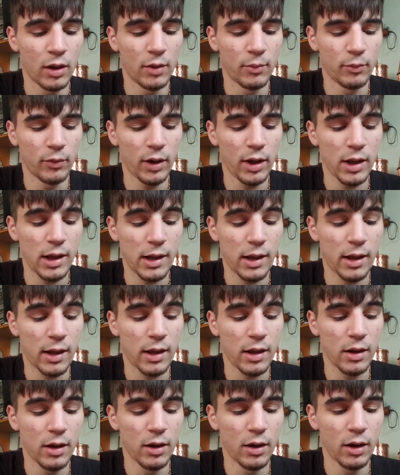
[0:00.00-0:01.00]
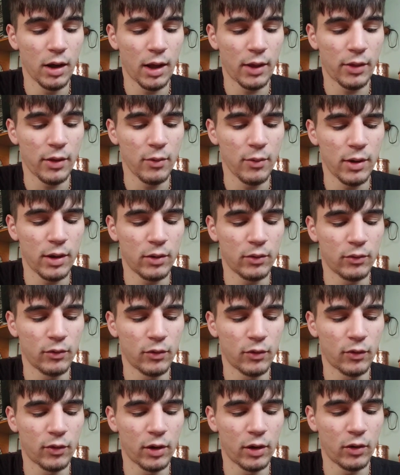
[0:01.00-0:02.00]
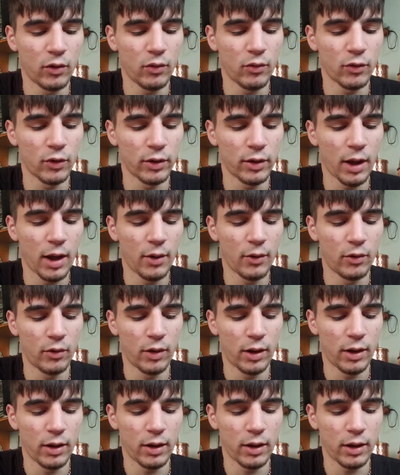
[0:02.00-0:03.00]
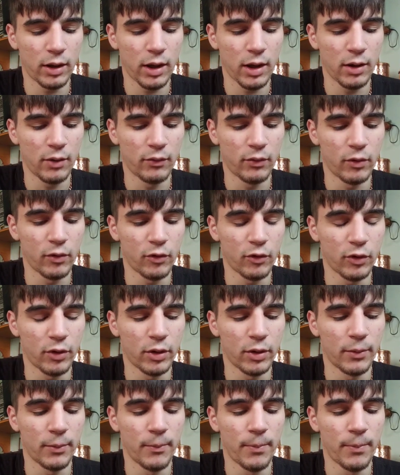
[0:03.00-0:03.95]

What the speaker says: Right here, I think we're just gonna lose our tower, right? Like, yeah, for sure.